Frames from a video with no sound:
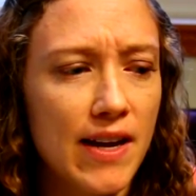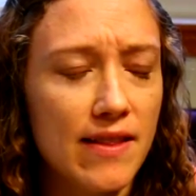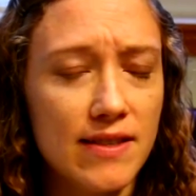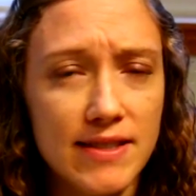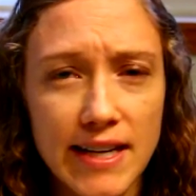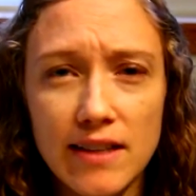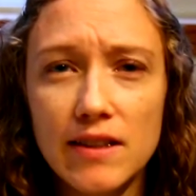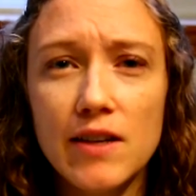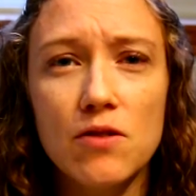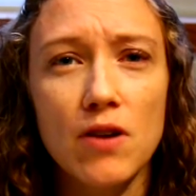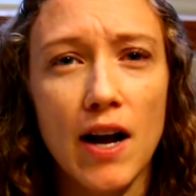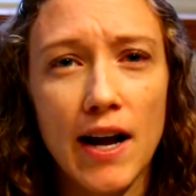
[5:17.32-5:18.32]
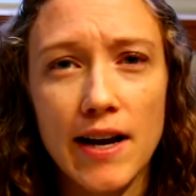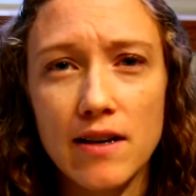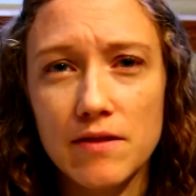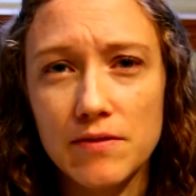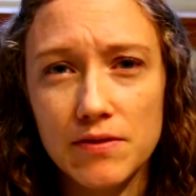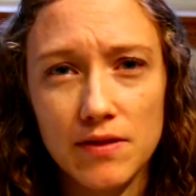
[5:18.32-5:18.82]
the daily grind
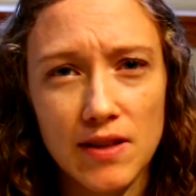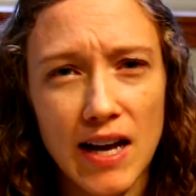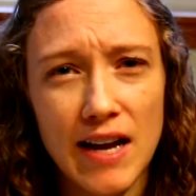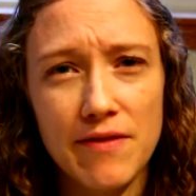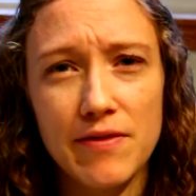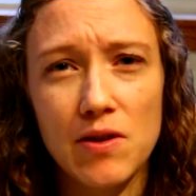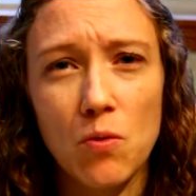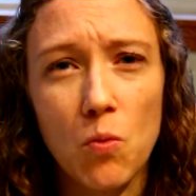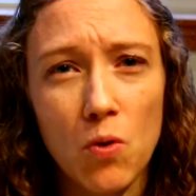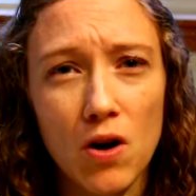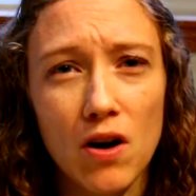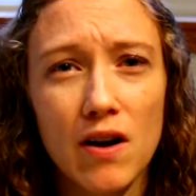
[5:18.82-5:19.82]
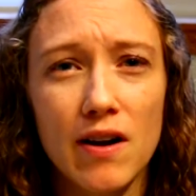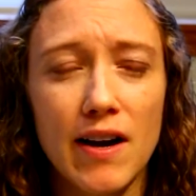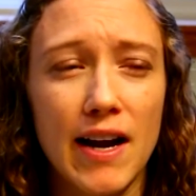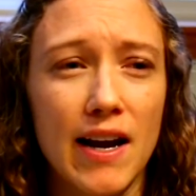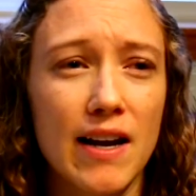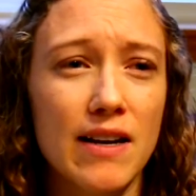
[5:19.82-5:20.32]
of life and work
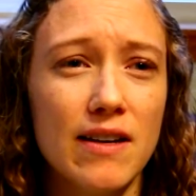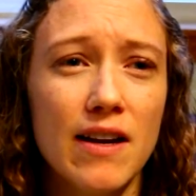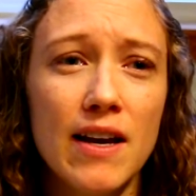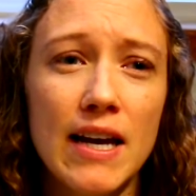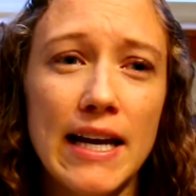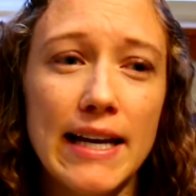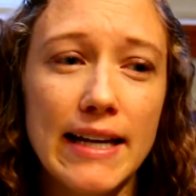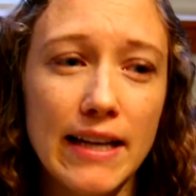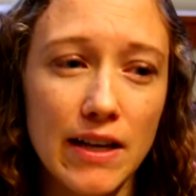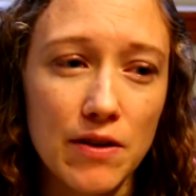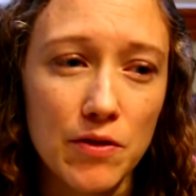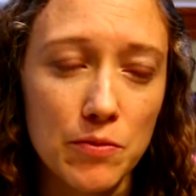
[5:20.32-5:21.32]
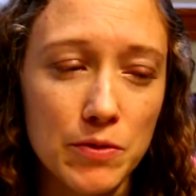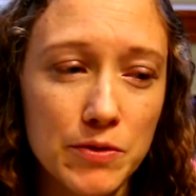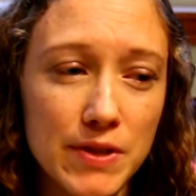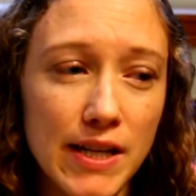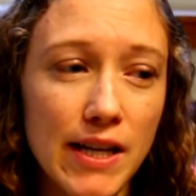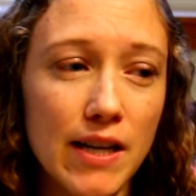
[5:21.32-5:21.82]
and, you know, the
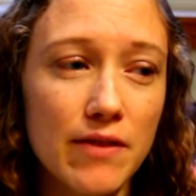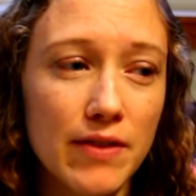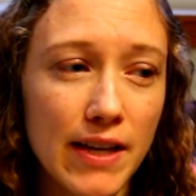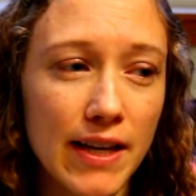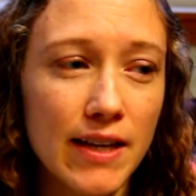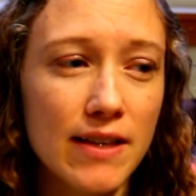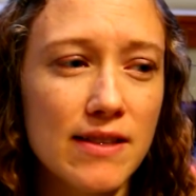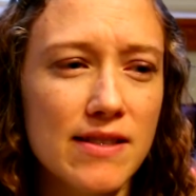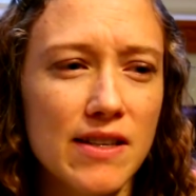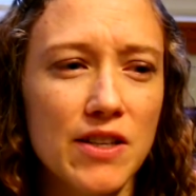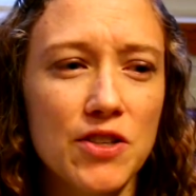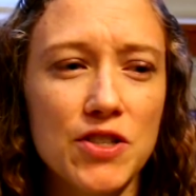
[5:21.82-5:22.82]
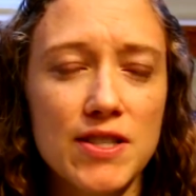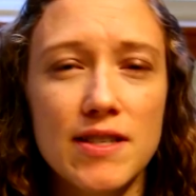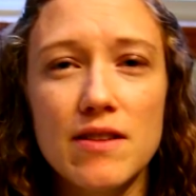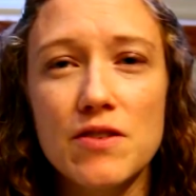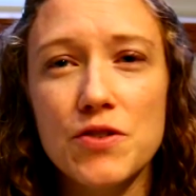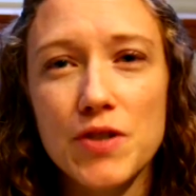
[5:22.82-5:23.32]
routine of kids, and you're just in
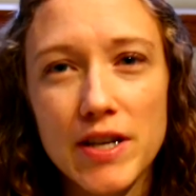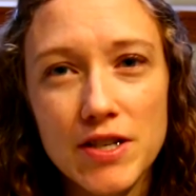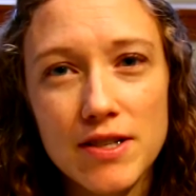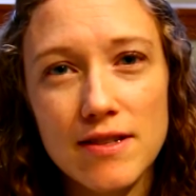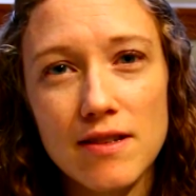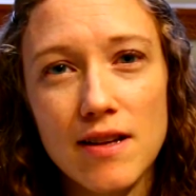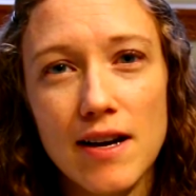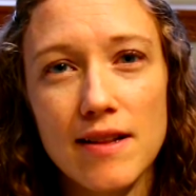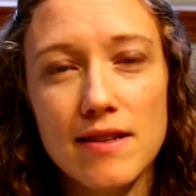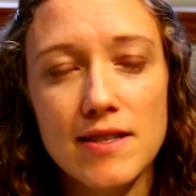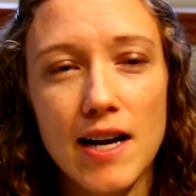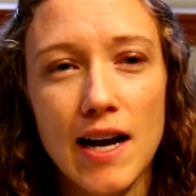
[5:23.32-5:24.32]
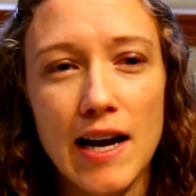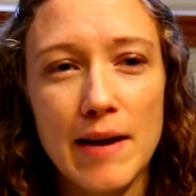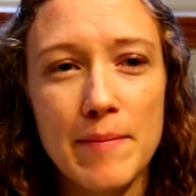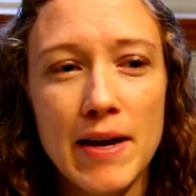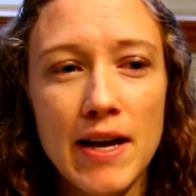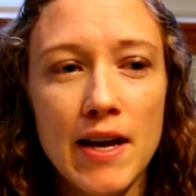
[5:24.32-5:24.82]
the trenches a lot of the time.